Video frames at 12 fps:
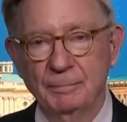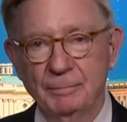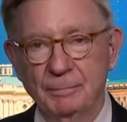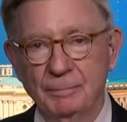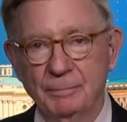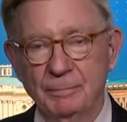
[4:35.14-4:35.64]

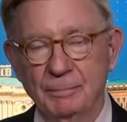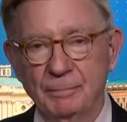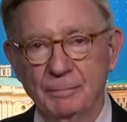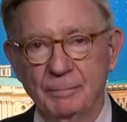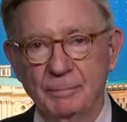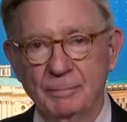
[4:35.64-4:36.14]

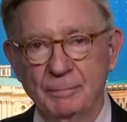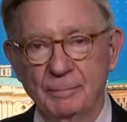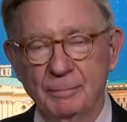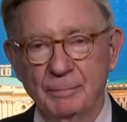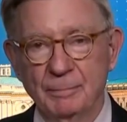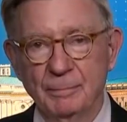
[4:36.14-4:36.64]

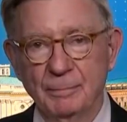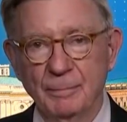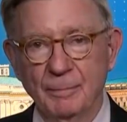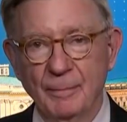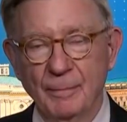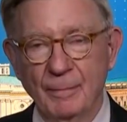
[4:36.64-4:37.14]

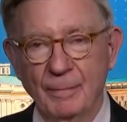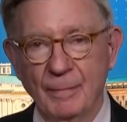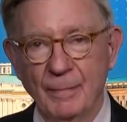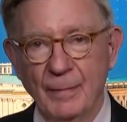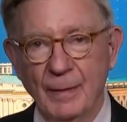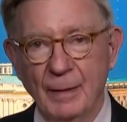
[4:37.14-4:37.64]

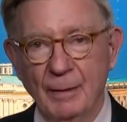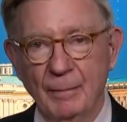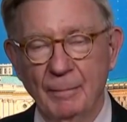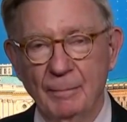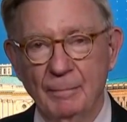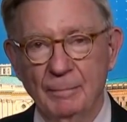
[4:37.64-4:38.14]

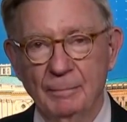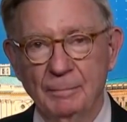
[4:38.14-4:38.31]
(not speaking)